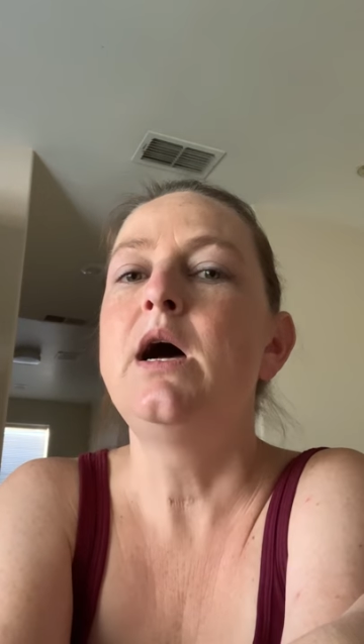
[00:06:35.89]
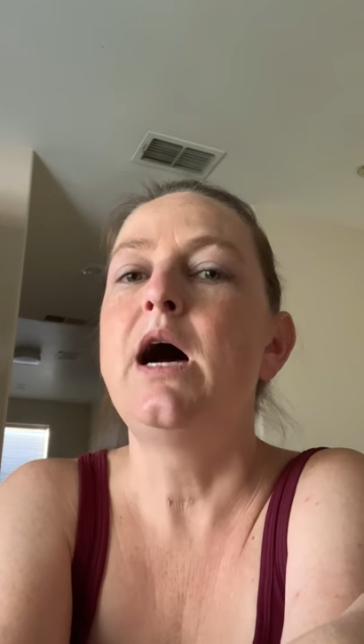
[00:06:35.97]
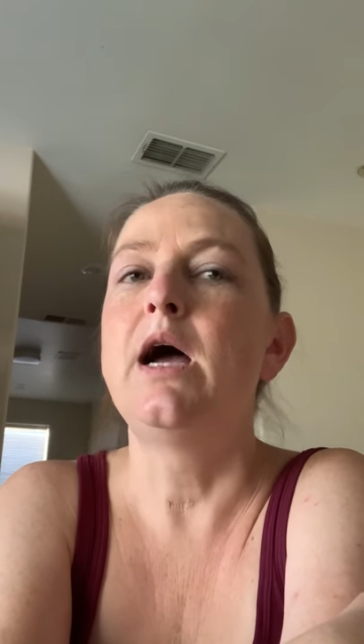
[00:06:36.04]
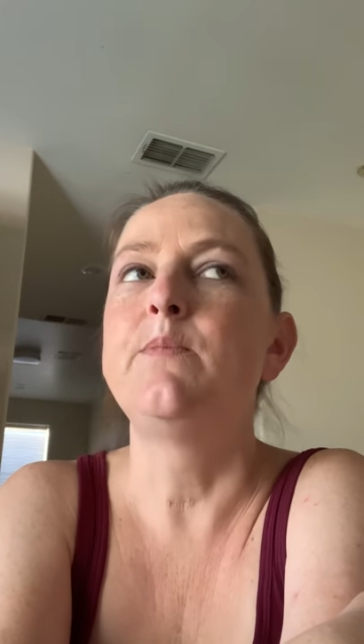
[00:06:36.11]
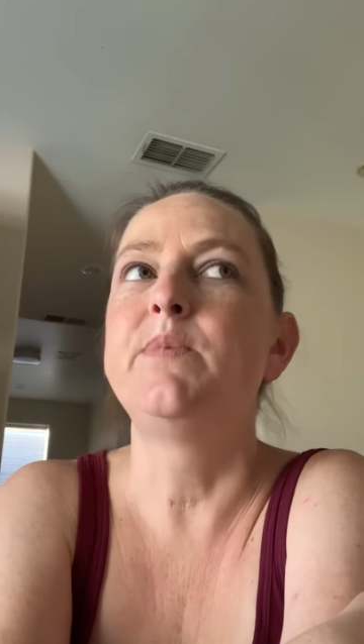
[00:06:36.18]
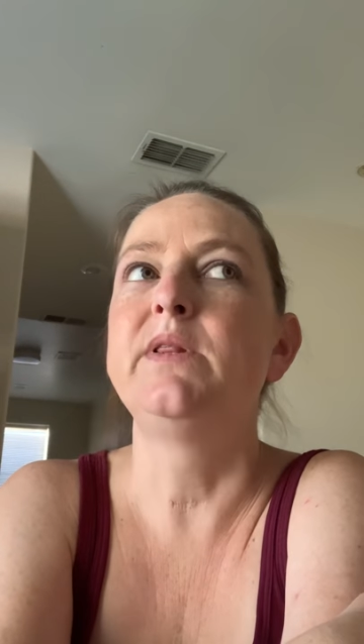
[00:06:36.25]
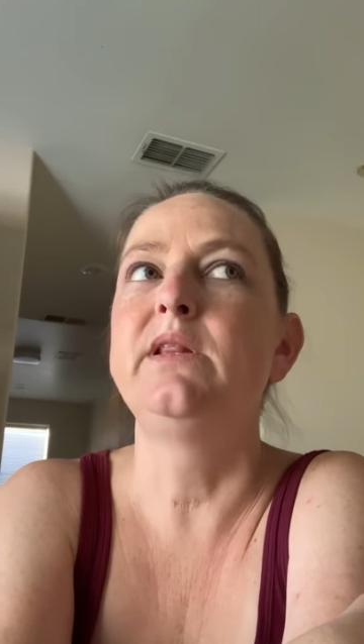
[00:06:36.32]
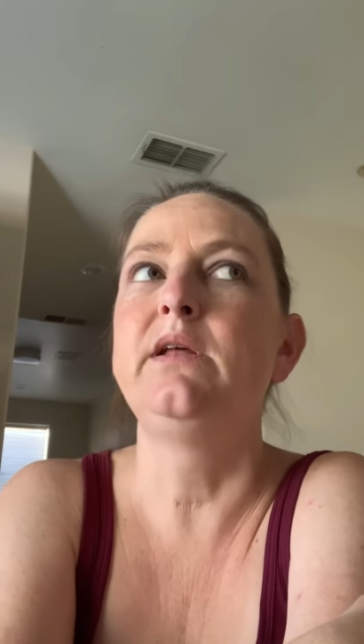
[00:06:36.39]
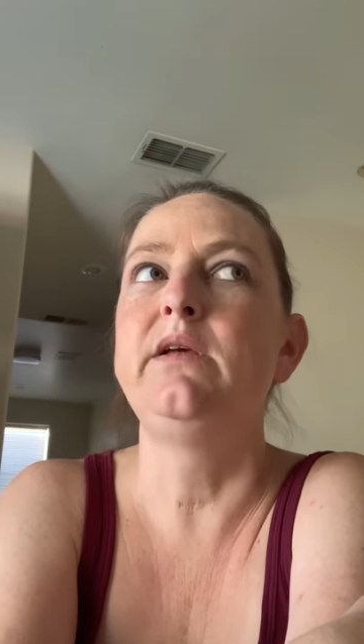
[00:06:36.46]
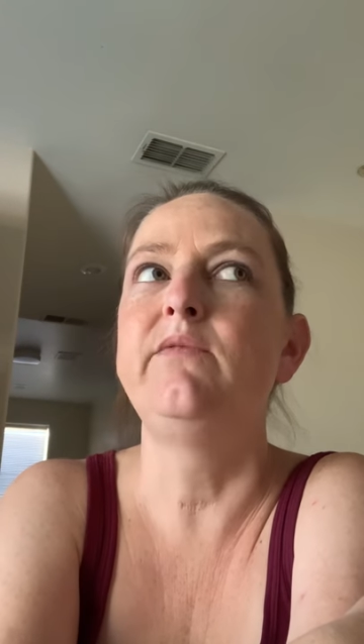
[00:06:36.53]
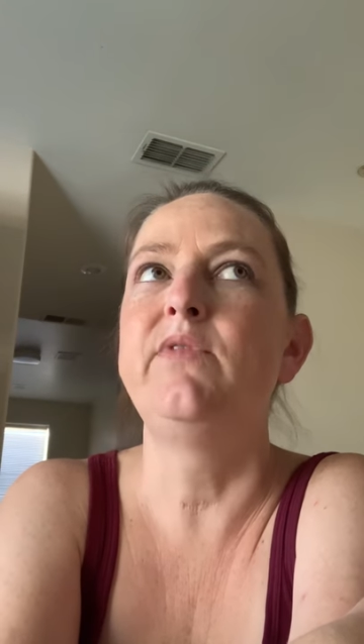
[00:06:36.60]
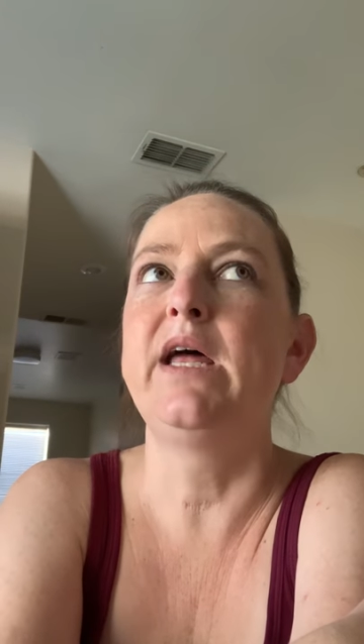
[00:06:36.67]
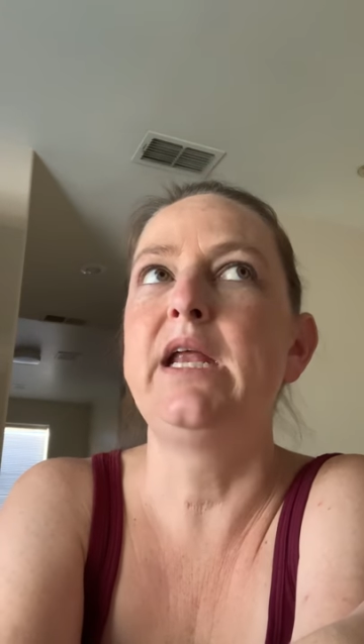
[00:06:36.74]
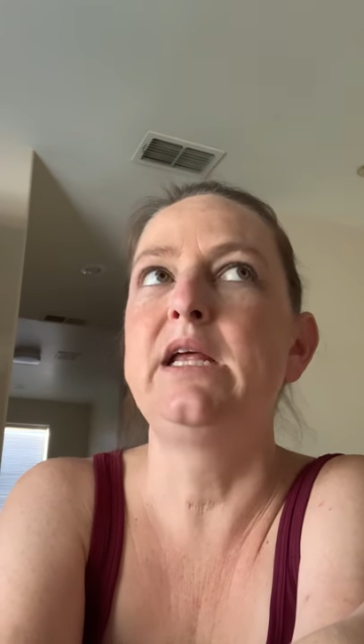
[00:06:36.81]
I
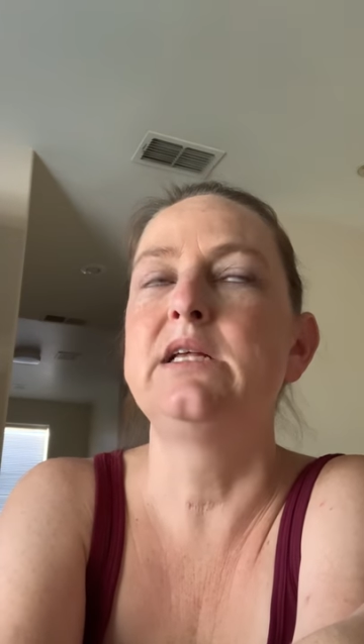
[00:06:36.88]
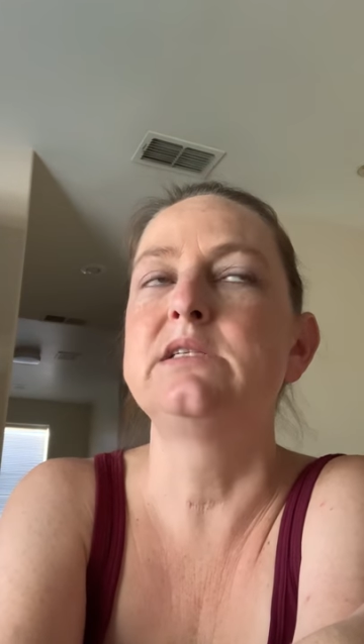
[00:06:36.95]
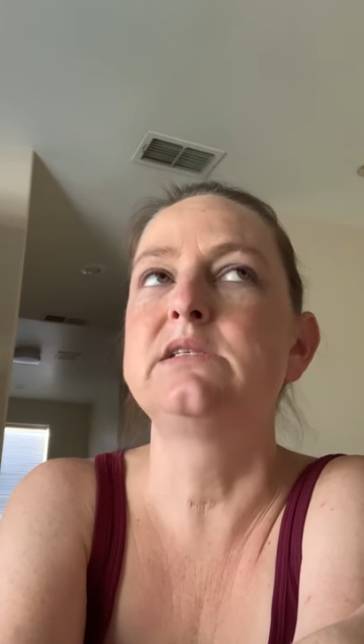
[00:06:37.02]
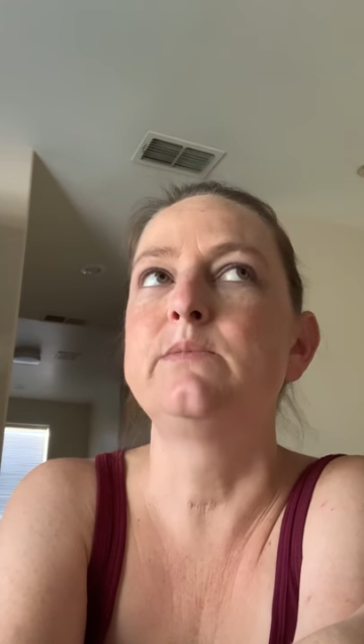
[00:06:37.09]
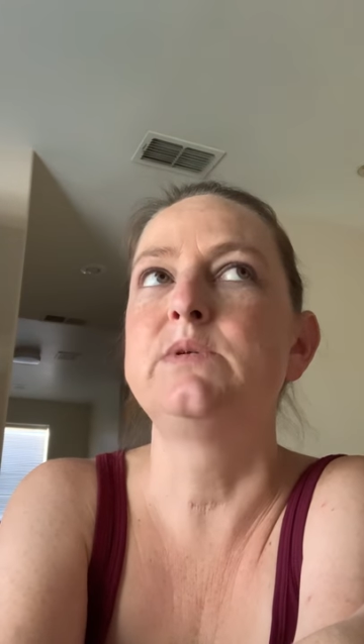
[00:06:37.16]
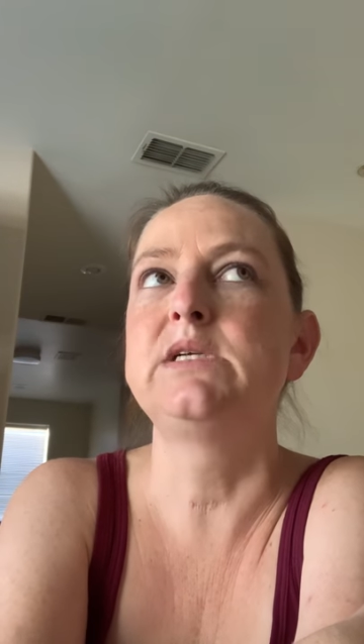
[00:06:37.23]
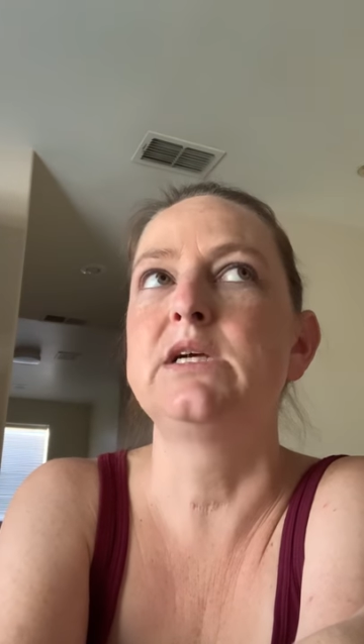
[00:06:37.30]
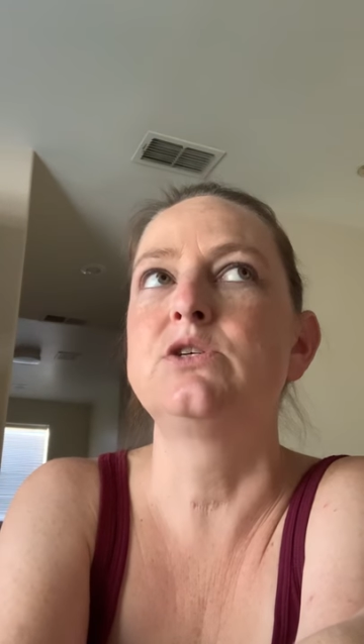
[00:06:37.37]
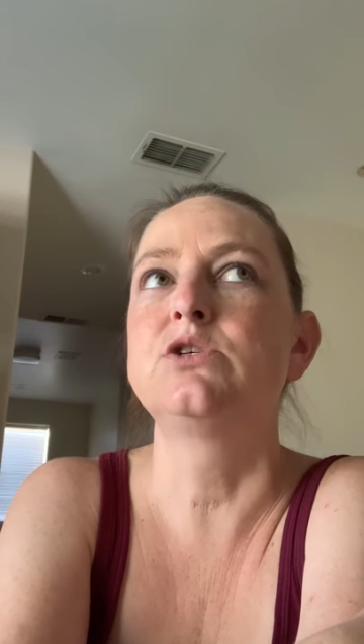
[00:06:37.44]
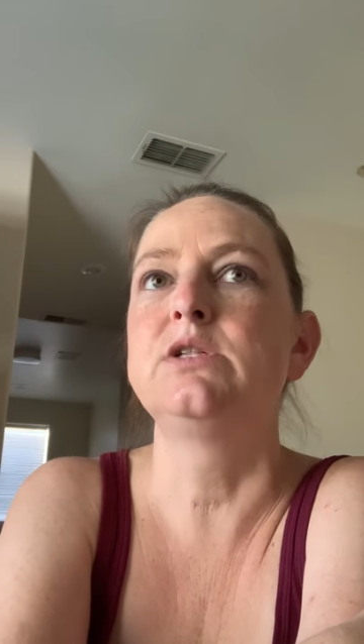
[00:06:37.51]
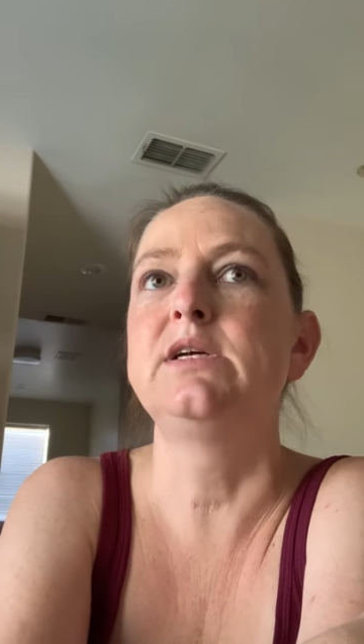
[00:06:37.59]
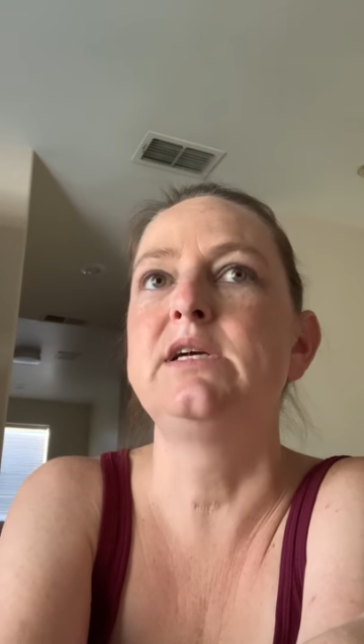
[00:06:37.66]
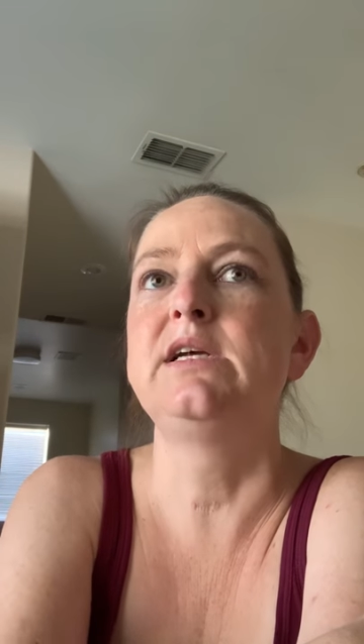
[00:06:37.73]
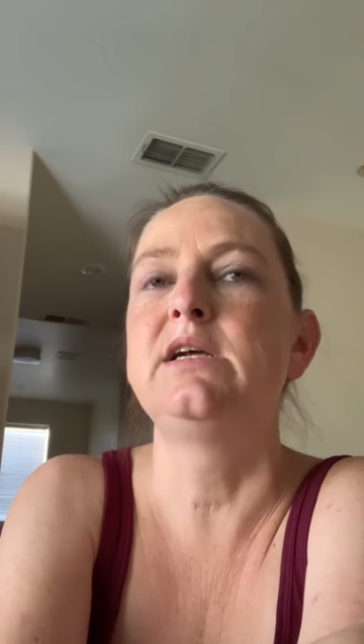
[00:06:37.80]
believe that it
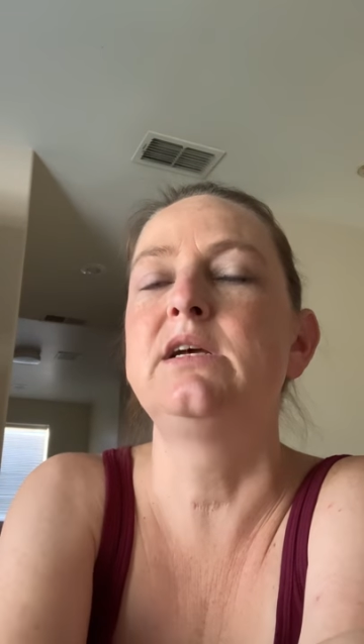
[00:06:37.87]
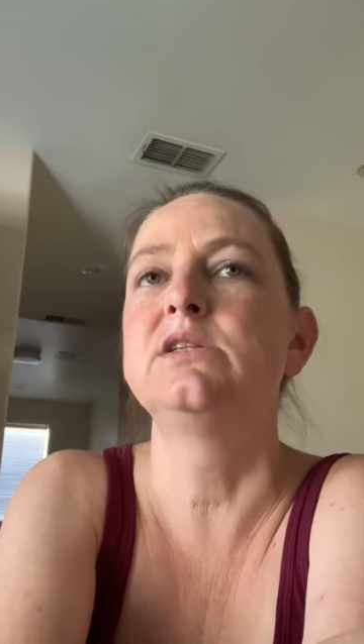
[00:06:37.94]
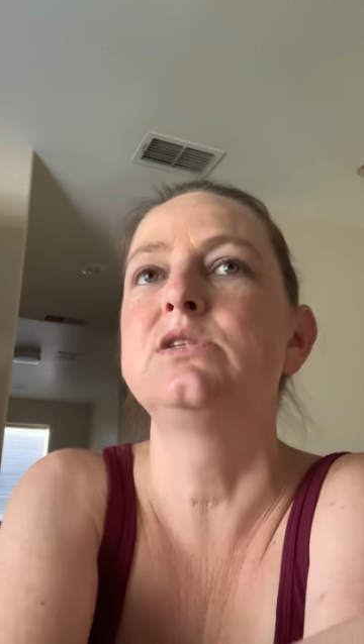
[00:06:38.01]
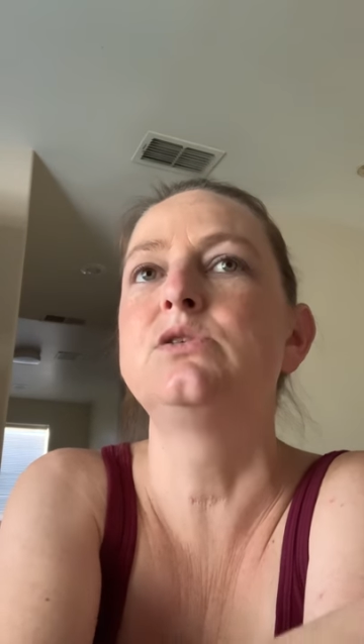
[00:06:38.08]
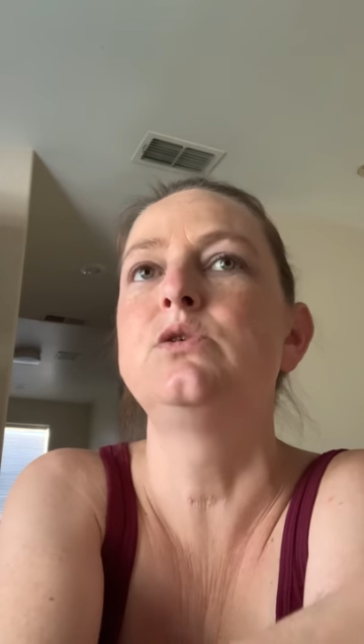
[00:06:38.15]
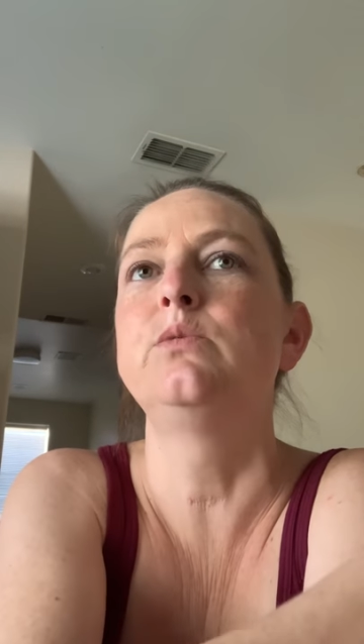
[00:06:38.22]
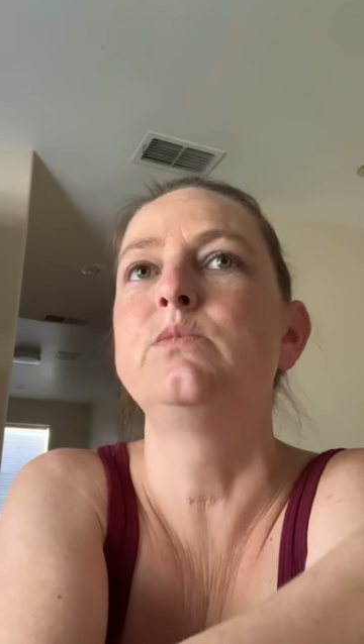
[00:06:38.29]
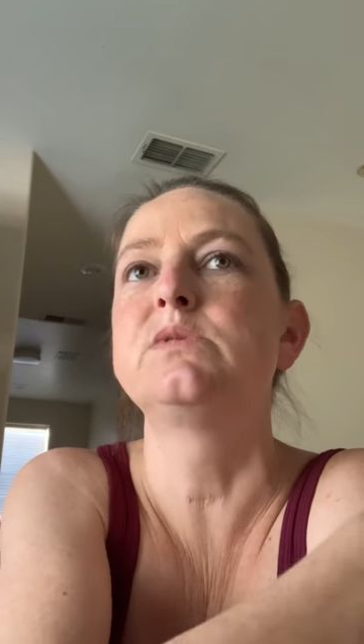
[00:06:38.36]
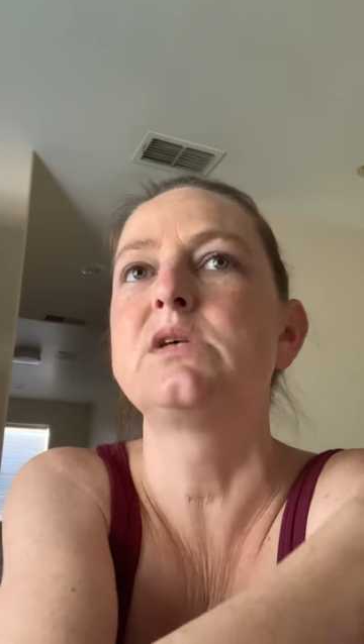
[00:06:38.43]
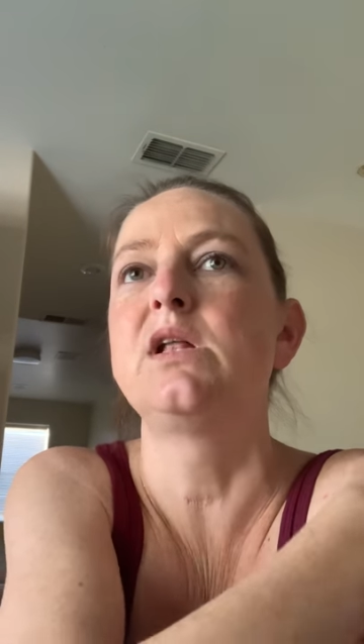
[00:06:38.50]
substantially consumes